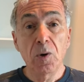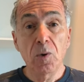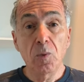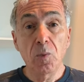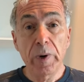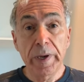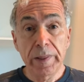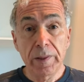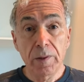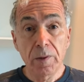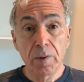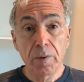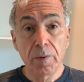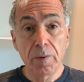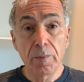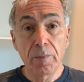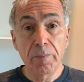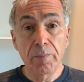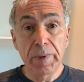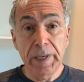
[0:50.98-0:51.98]
with
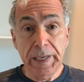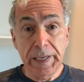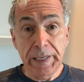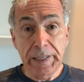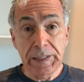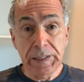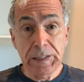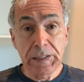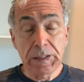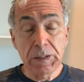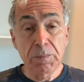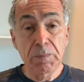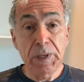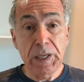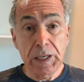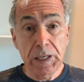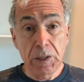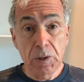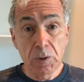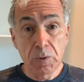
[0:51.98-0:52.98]
Miki
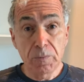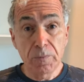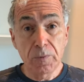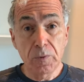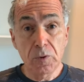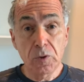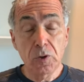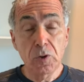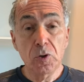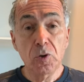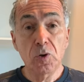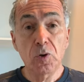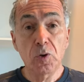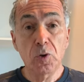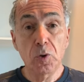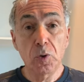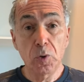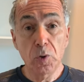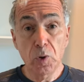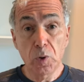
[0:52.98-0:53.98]
Rofu's
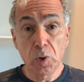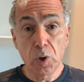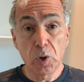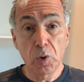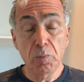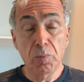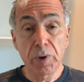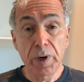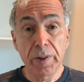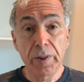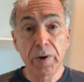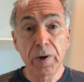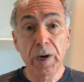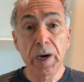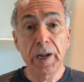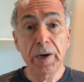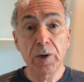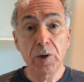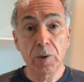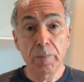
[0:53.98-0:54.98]
two-year-old brother
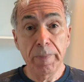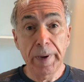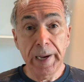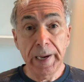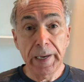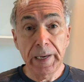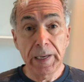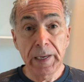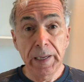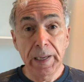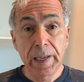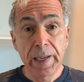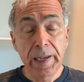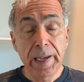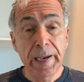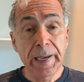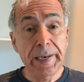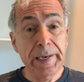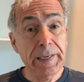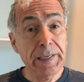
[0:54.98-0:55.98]
on her back,
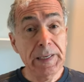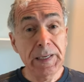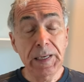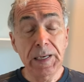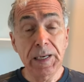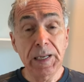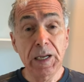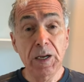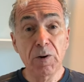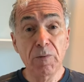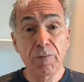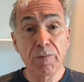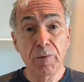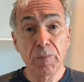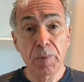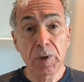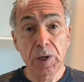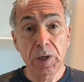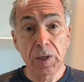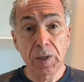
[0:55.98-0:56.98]
and he didn't hear
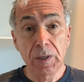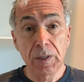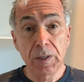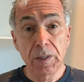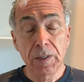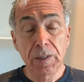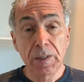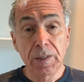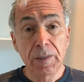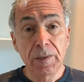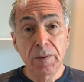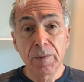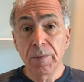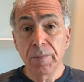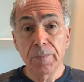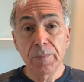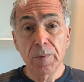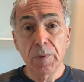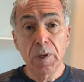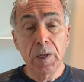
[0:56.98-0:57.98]
from her.
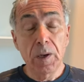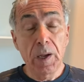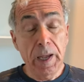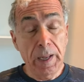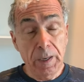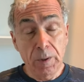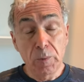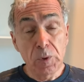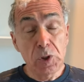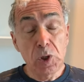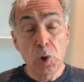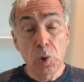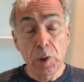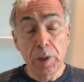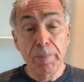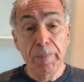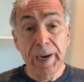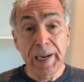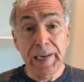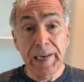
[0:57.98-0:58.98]
And it was
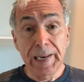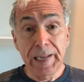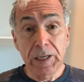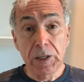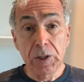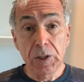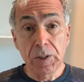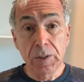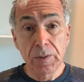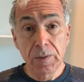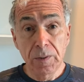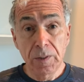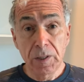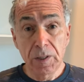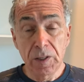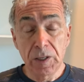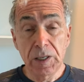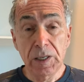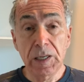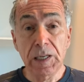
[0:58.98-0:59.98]
only by letter
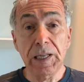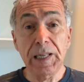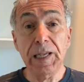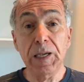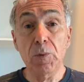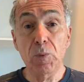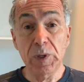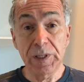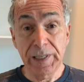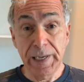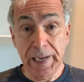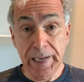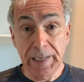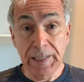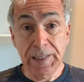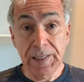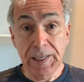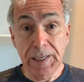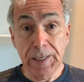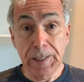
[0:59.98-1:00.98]
until he was
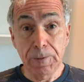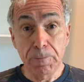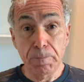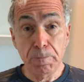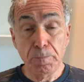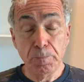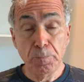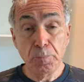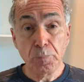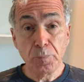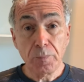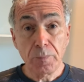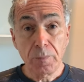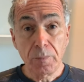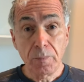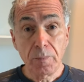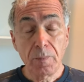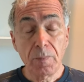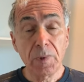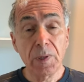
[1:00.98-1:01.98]
18.
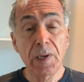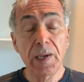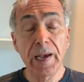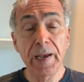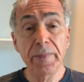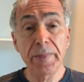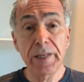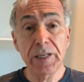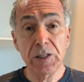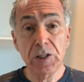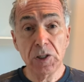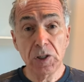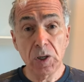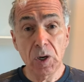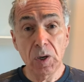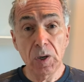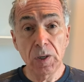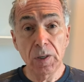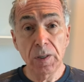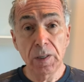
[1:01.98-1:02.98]
And this
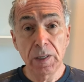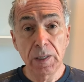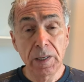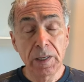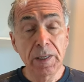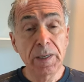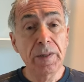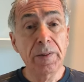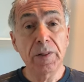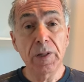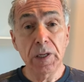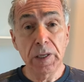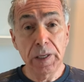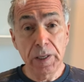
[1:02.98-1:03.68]
song, the